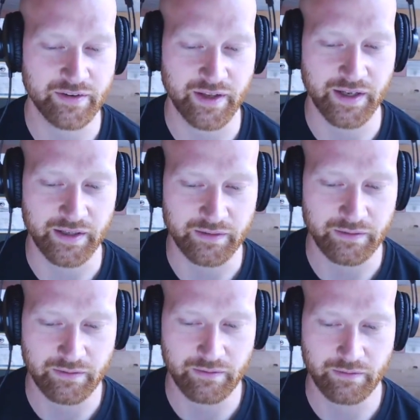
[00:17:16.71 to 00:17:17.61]
they
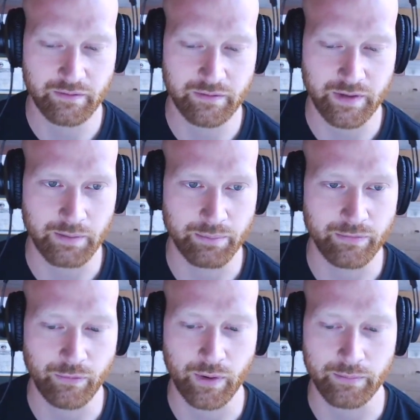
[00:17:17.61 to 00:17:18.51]

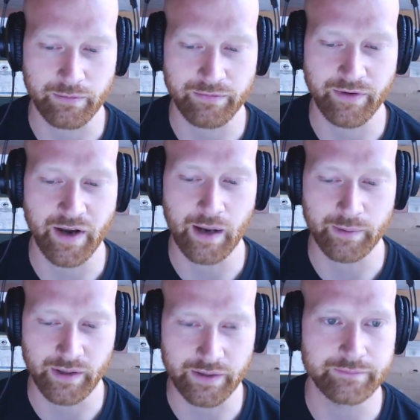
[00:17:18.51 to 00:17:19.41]
performed
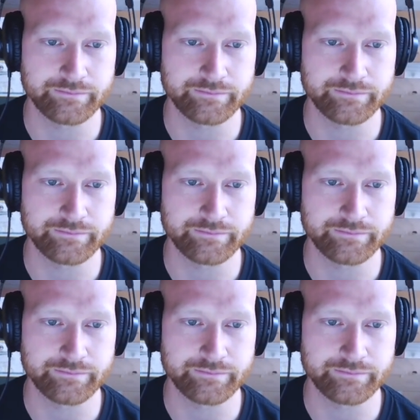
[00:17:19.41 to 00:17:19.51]
phenomenally.